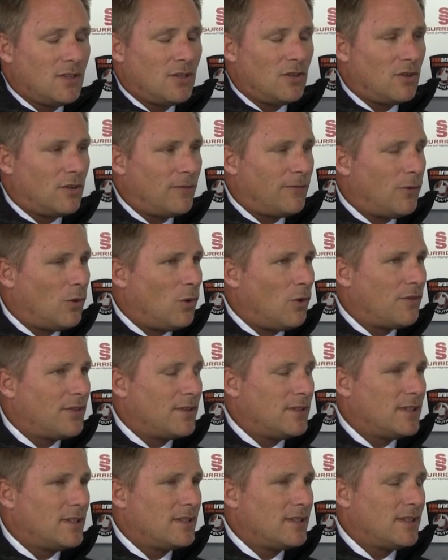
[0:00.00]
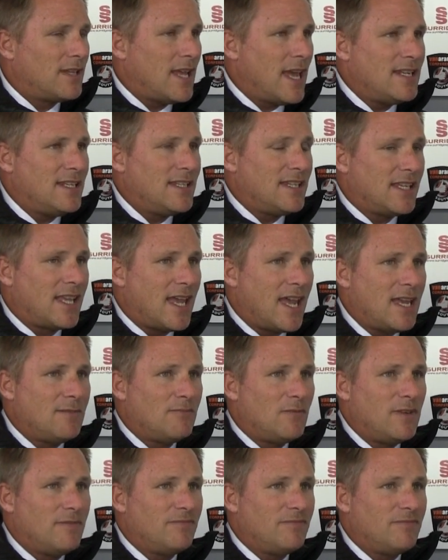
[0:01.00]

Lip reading: got a fourth and ended the game.